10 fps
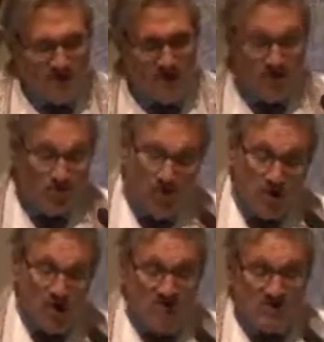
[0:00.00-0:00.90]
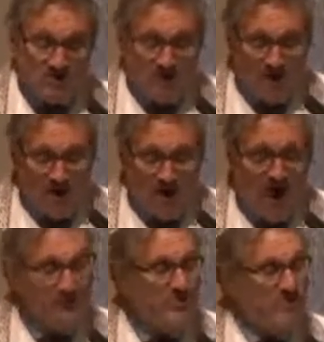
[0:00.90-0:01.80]
To quickly
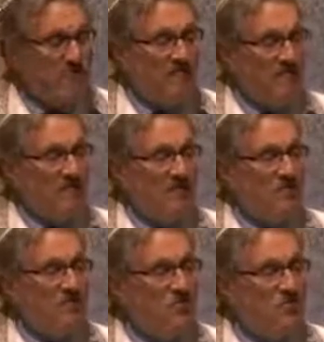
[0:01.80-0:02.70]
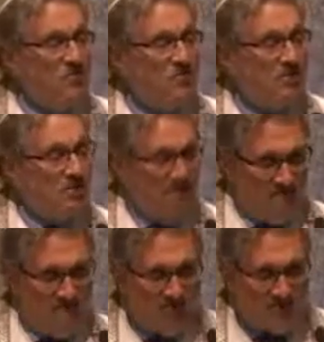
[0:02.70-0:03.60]
summarize the prevailing views in our
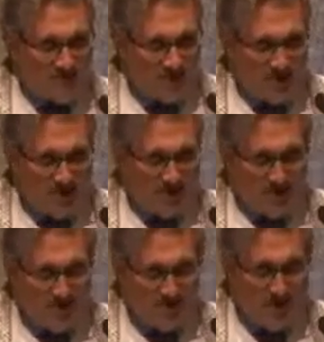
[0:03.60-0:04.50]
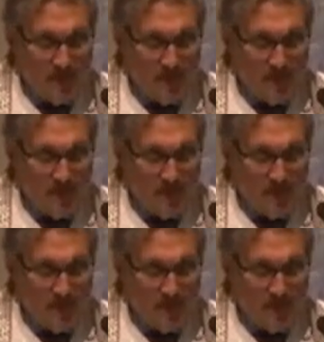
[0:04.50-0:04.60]
vast tradition,